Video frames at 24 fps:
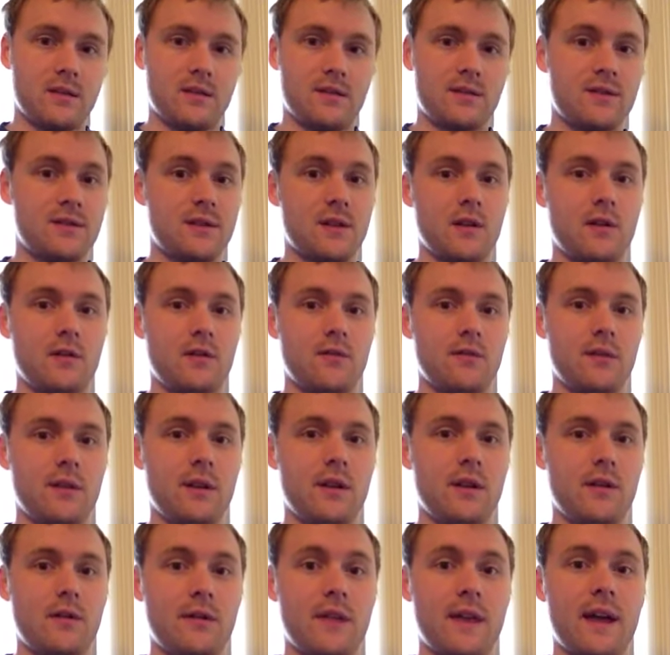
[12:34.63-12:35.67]
So,
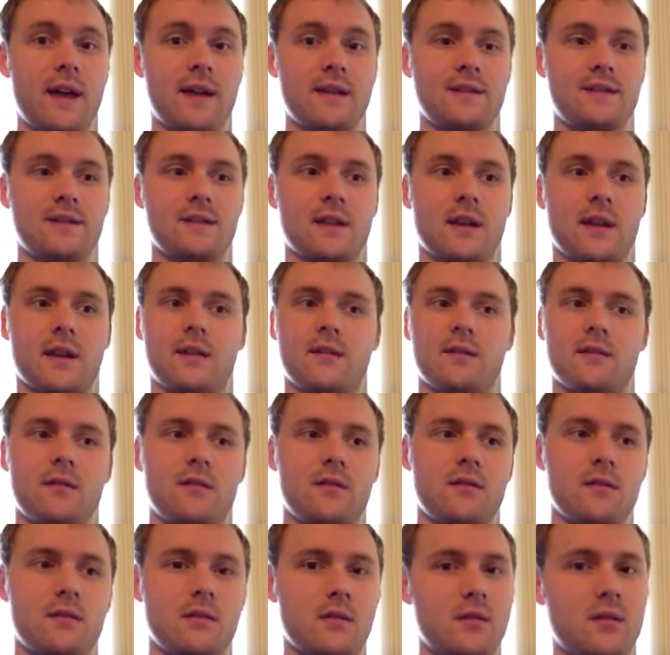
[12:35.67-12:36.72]
that's like
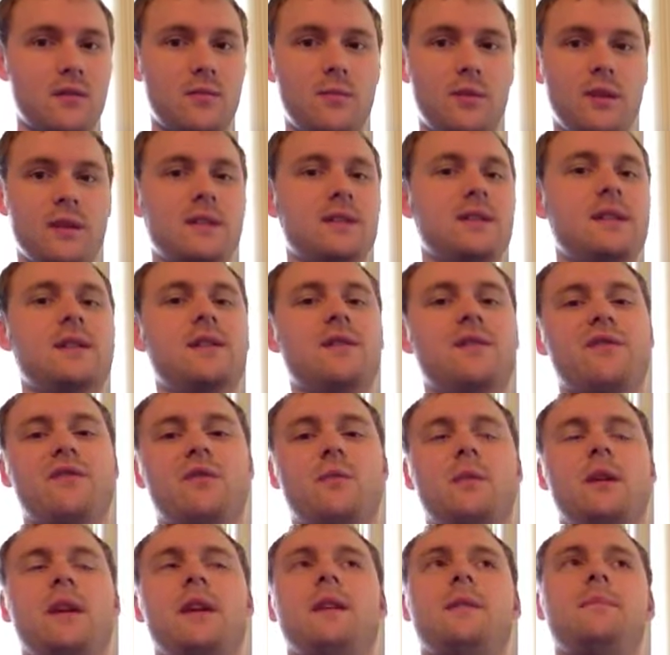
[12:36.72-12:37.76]
a big deal for
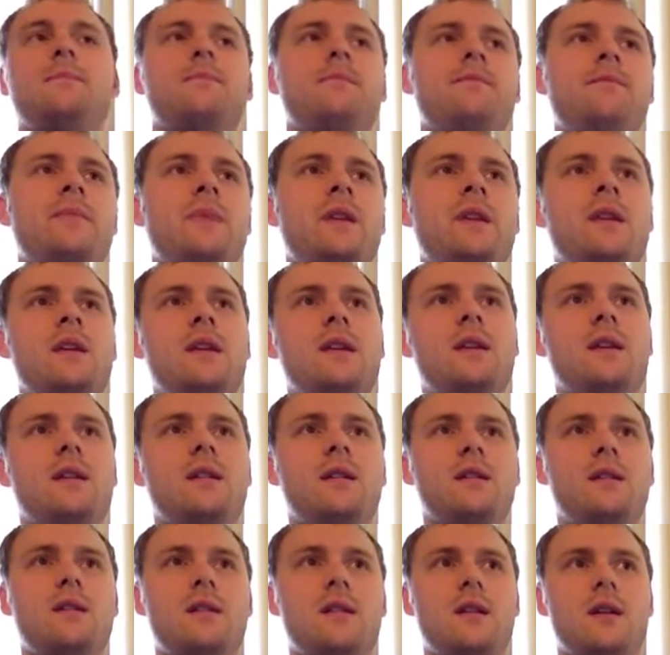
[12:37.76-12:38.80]
me.
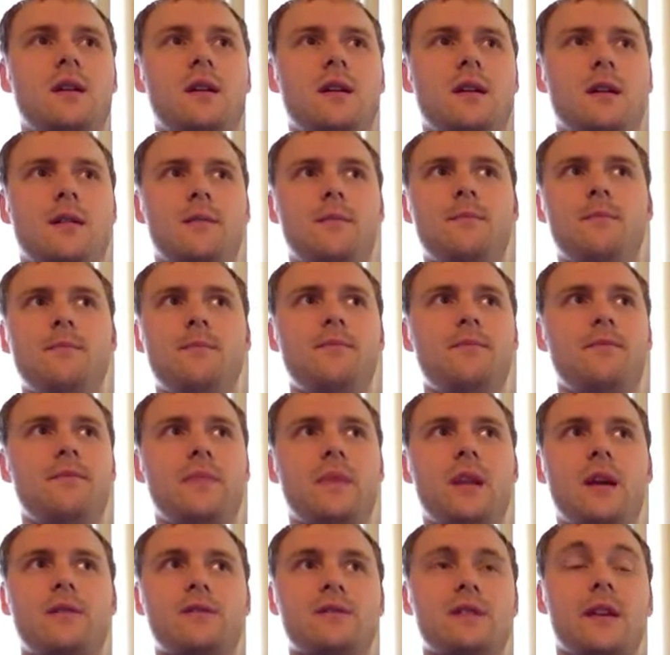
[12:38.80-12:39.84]
I
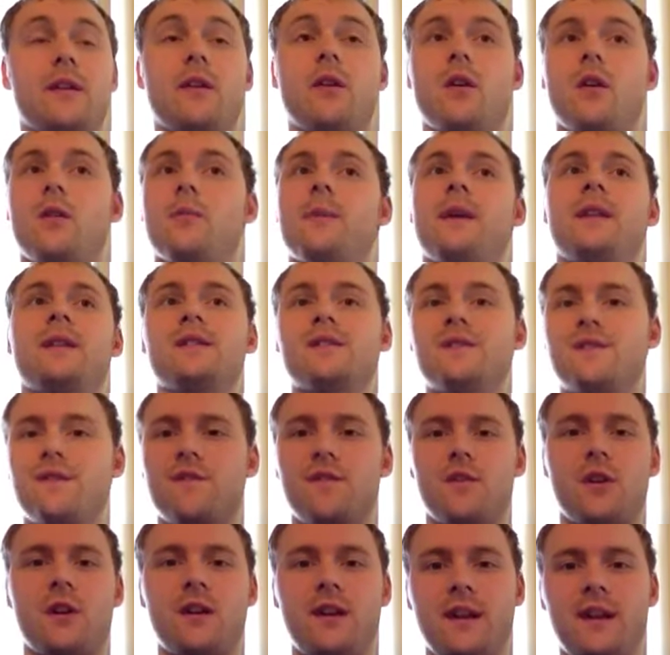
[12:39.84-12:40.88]
was like, oh man, this
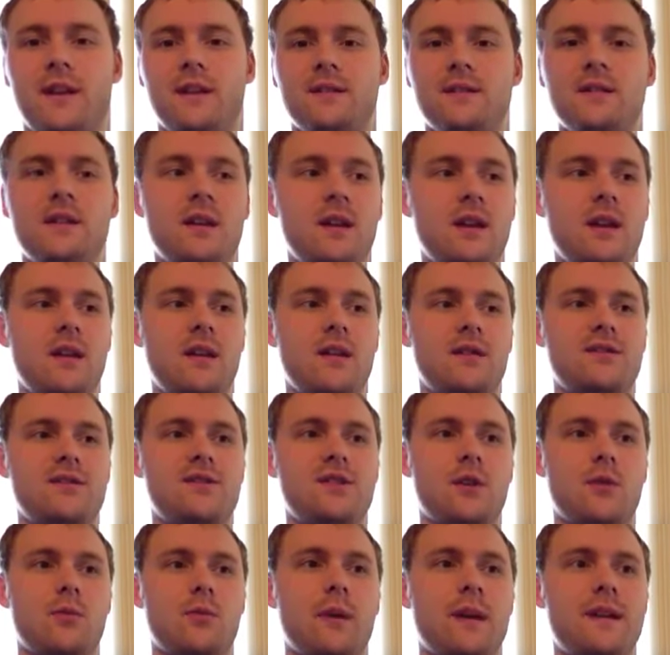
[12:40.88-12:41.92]
front end.
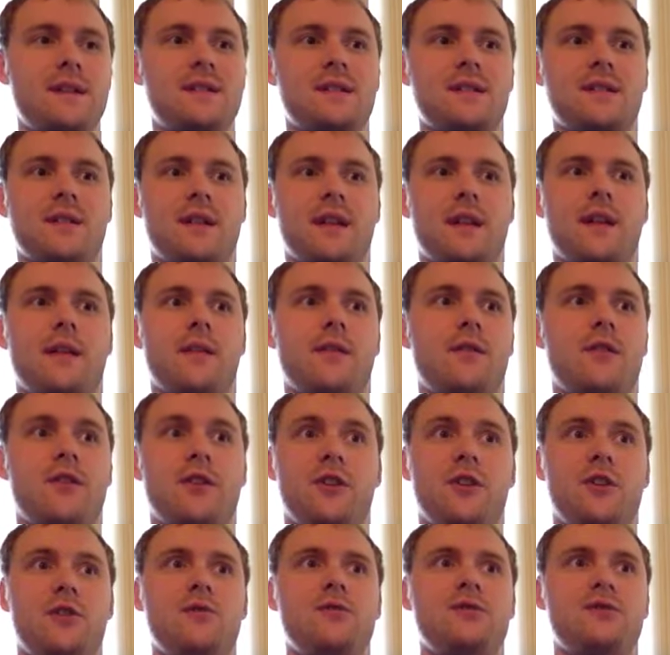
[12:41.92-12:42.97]
So basically, the
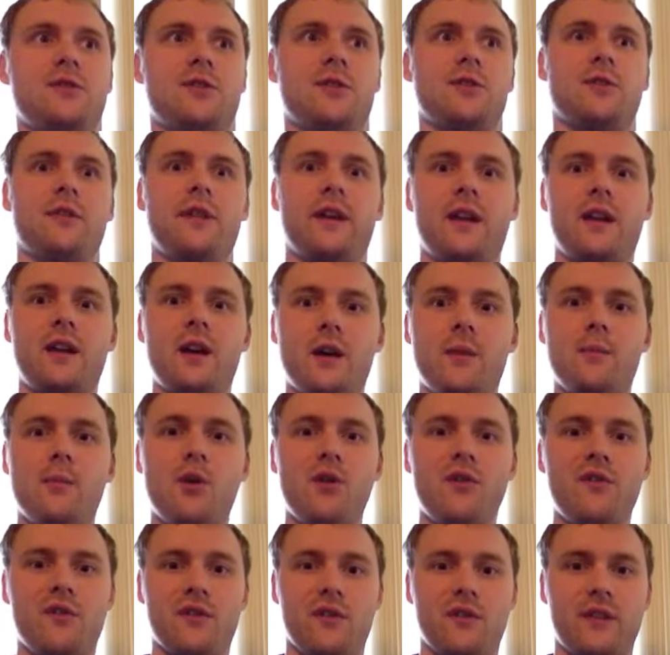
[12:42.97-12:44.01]
user, they come
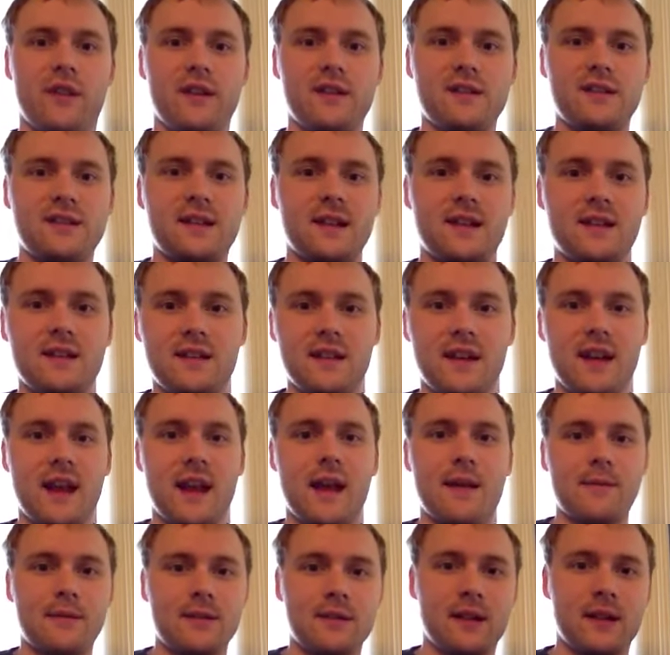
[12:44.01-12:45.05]
over, they sit at the
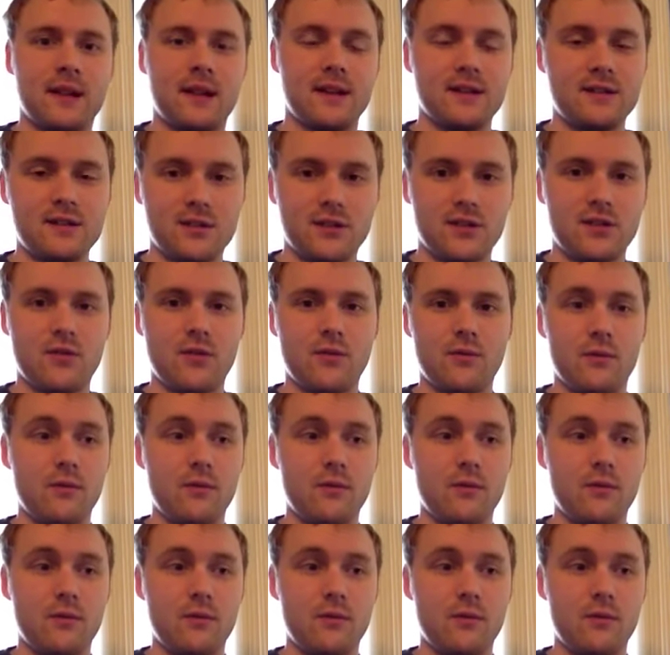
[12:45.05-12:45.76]
cabinet, they insert